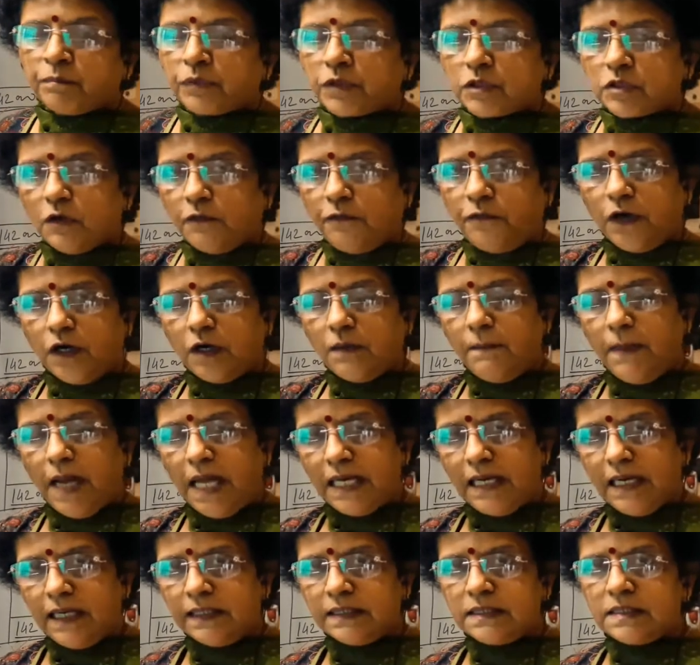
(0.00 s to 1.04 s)
So for
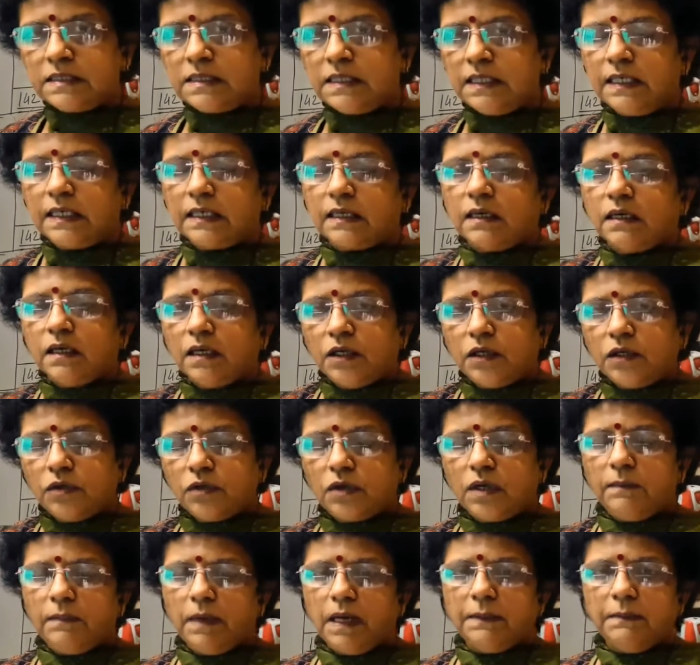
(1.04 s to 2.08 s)
balancing, you
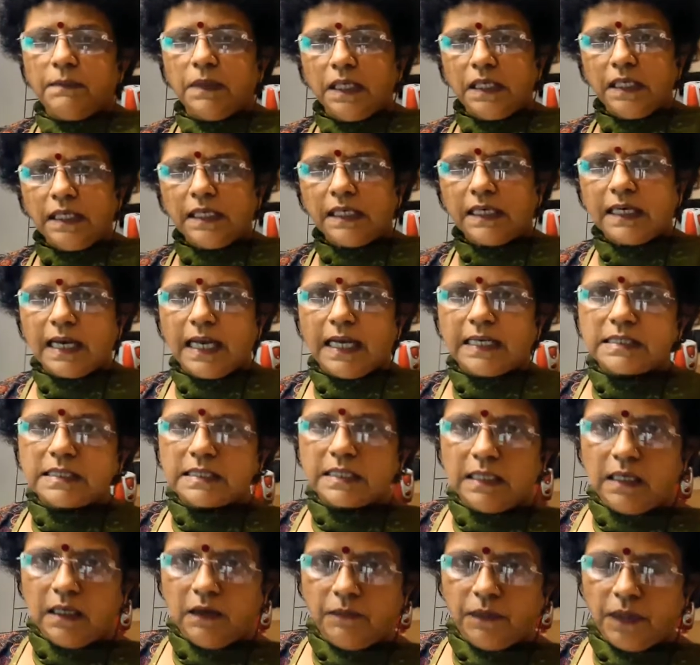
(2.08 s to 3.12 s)
remember in class
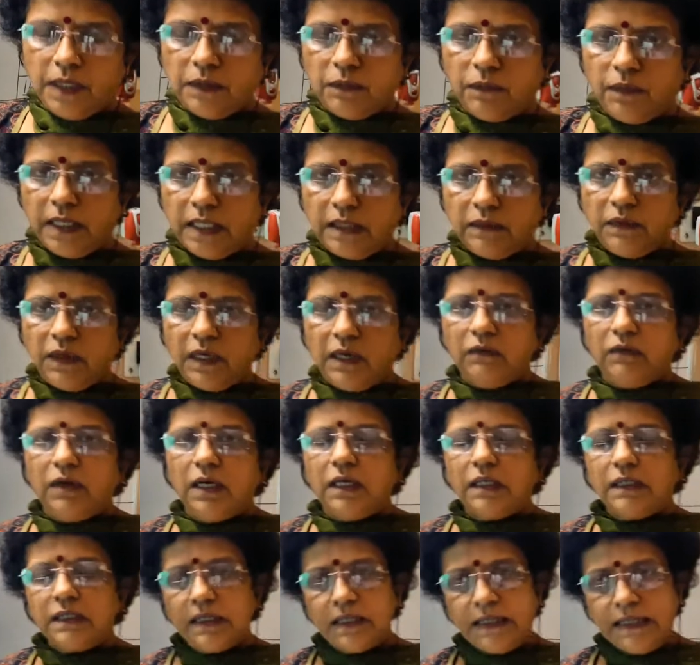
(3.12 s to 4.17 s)
11 when we have
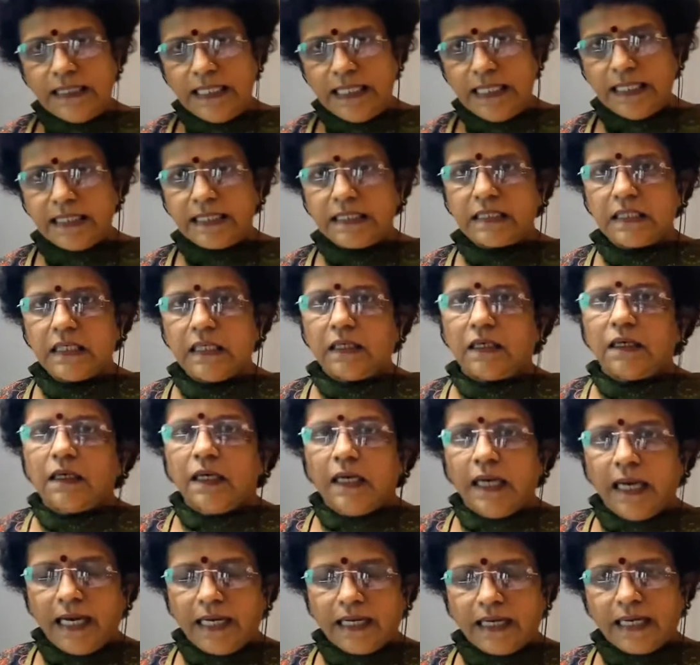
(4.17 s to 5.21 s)
learned the ledger
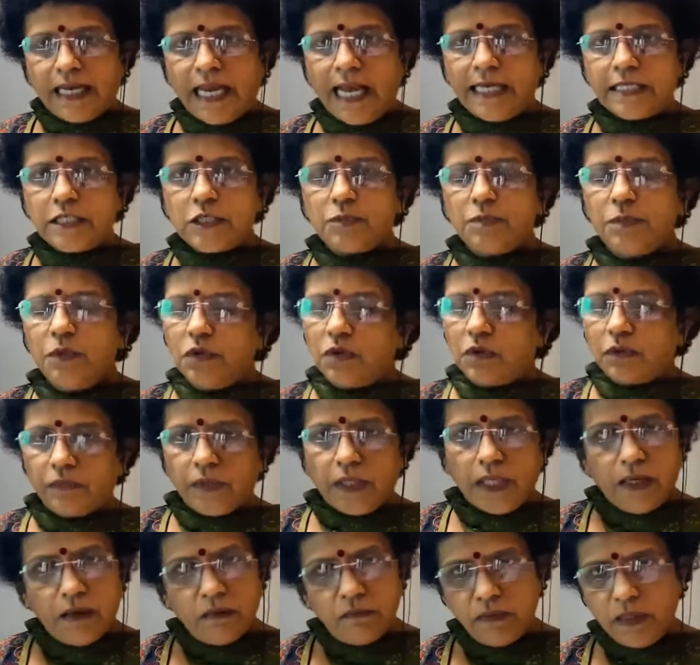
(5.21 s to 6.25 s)
and cash book,
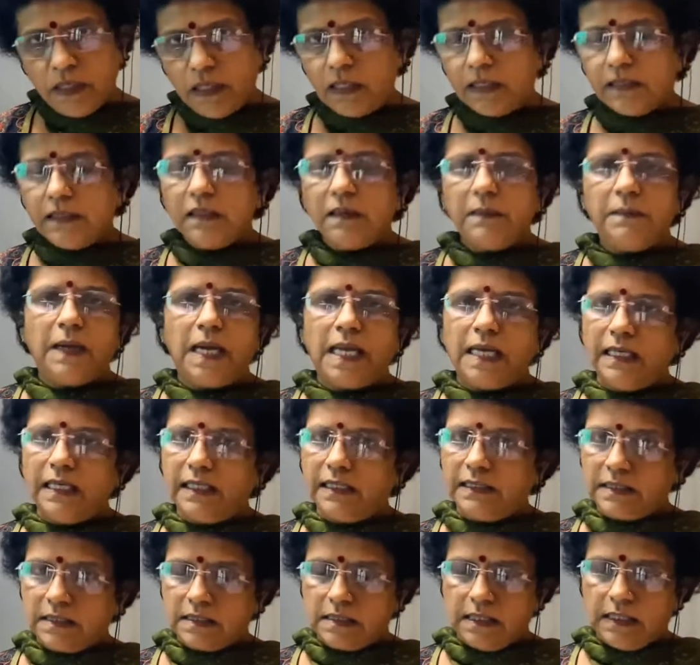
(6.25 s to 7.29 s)
we have learned the
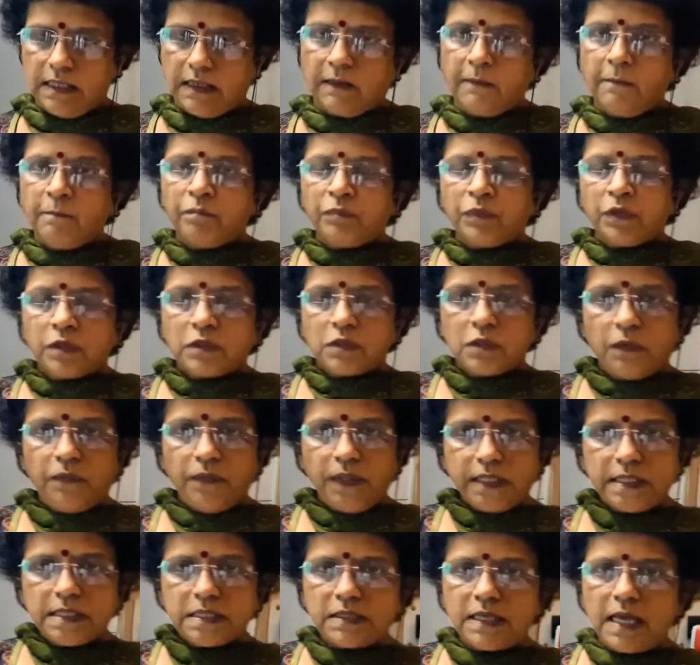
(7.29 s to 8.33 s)
balancing. So
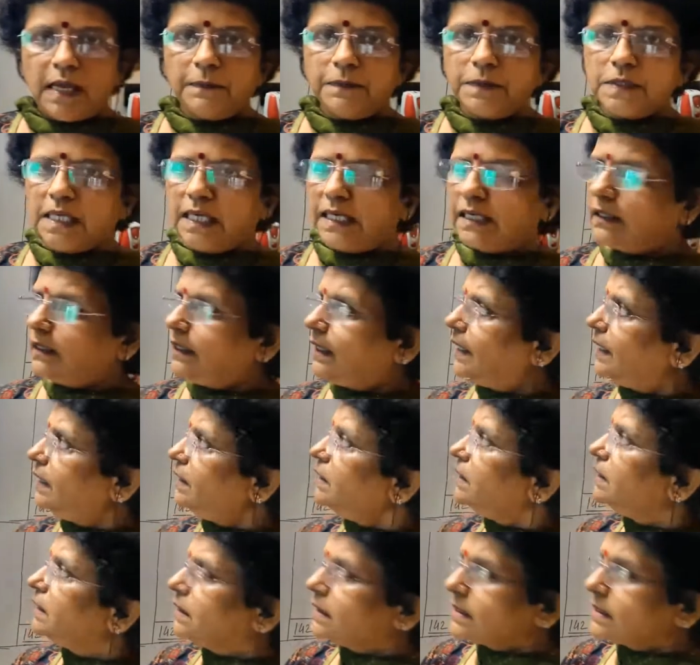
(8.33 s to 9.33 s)
which steps are there?